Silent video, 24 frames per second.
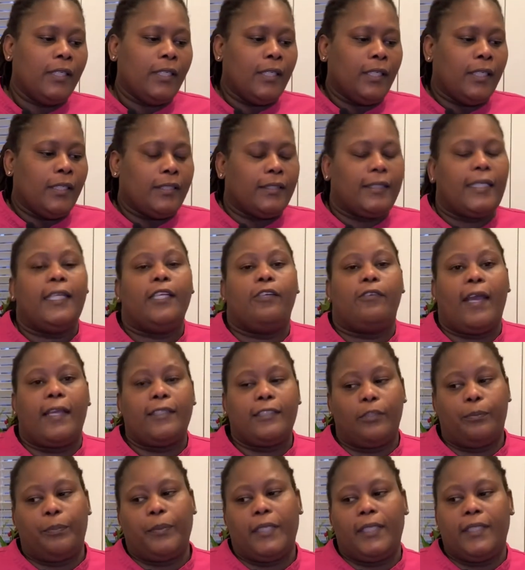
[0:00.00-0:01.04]
take
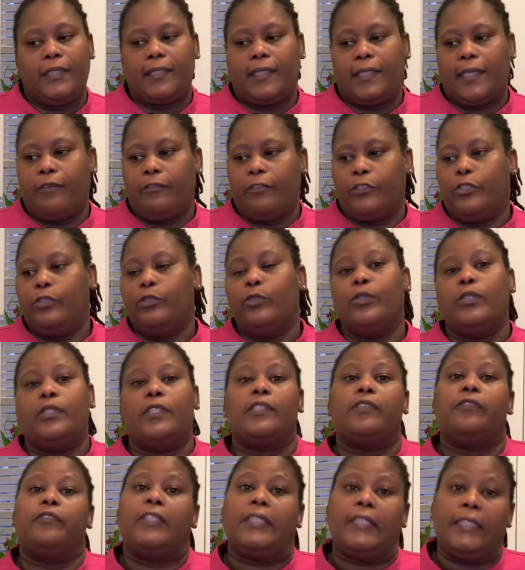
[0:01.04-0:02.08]
recipes that I've
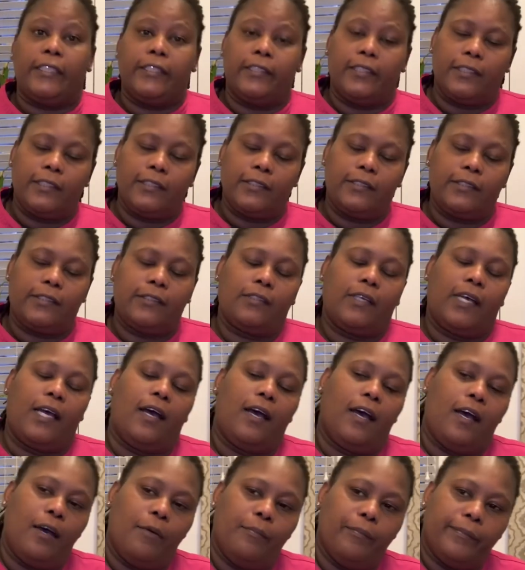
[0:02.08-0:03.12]
used for years
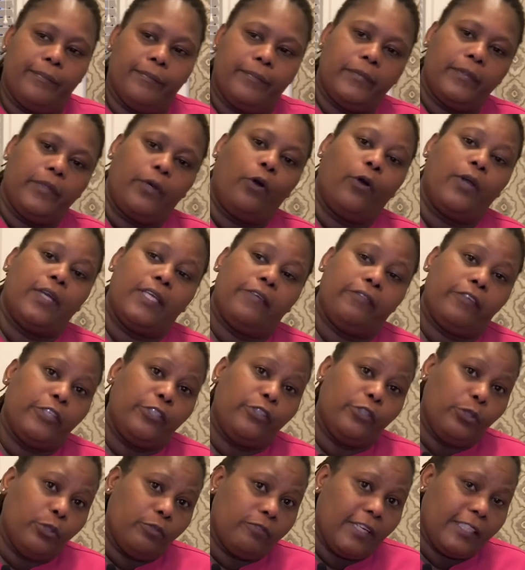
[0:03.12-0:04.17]
um, or even
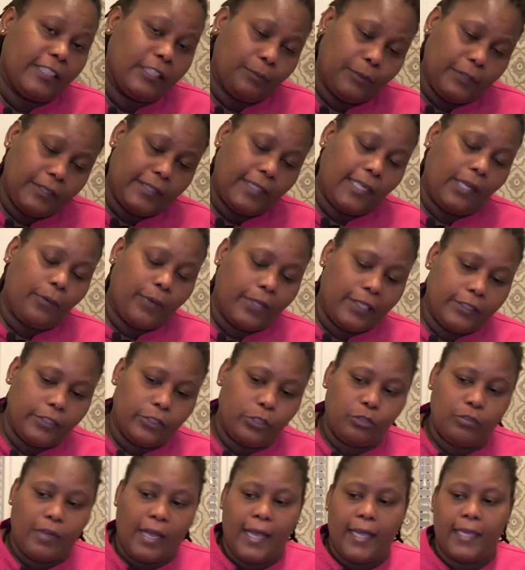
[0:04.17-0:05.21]
new recipes that I wanted to
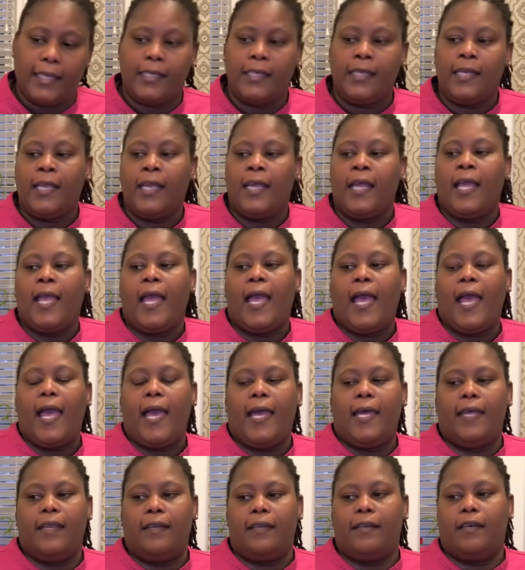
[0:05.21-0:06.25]
try
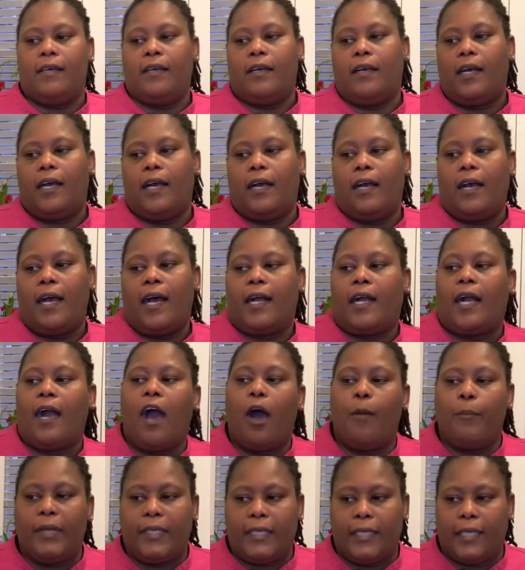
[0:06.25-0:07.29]
and
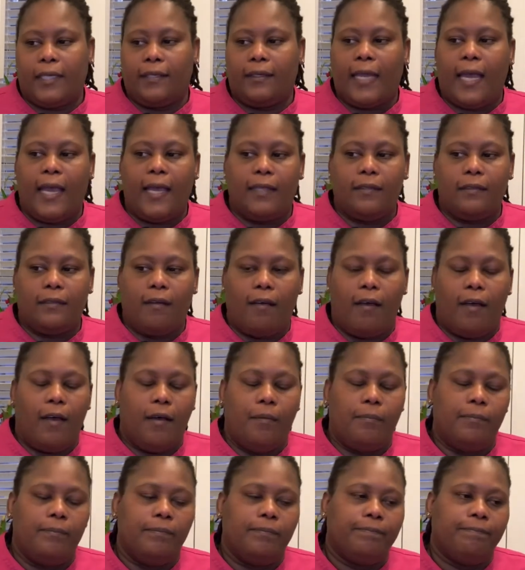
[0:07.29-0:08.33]
accommodate that
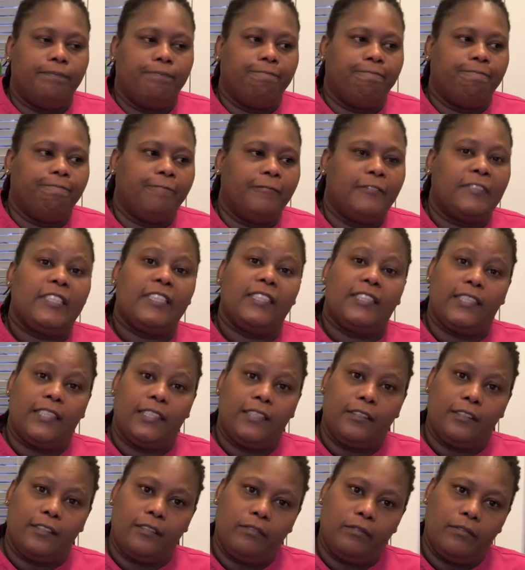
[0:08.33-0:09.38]
um,
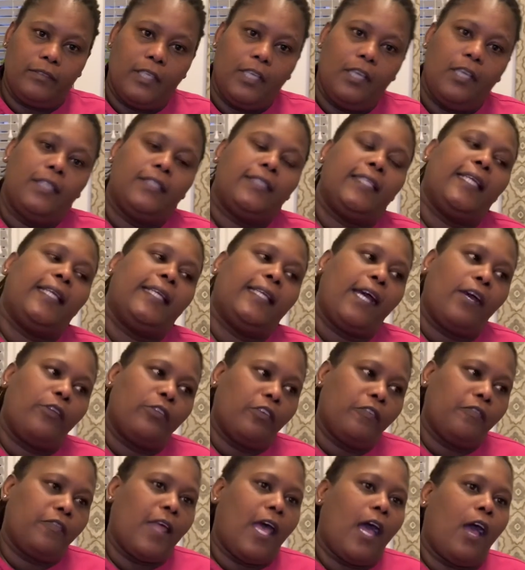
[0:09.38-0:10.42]
disease taking out
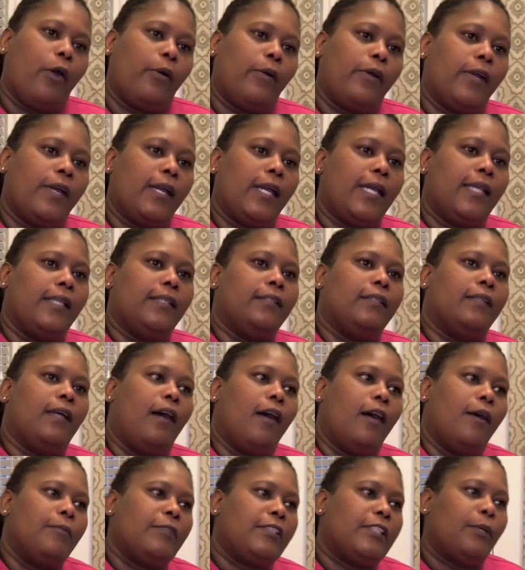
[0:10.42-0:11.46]
the flour and
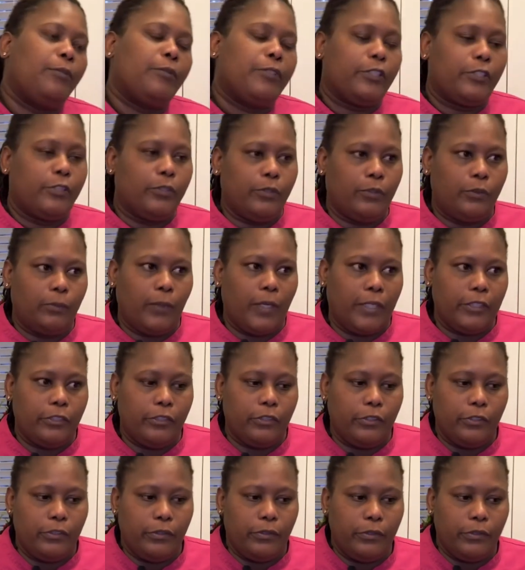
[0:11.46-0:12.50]
um, substituting what
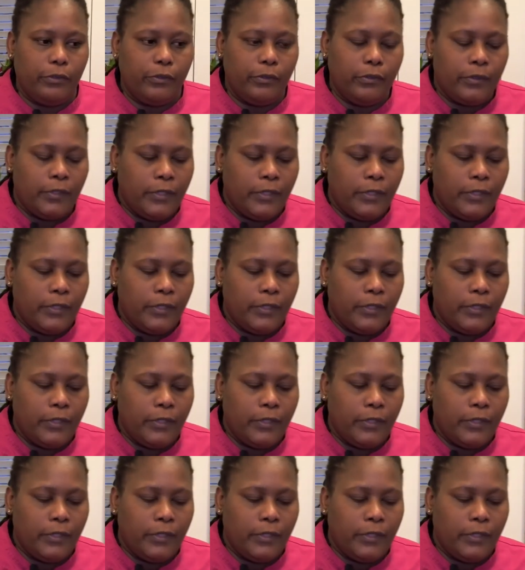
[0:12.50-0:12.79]
you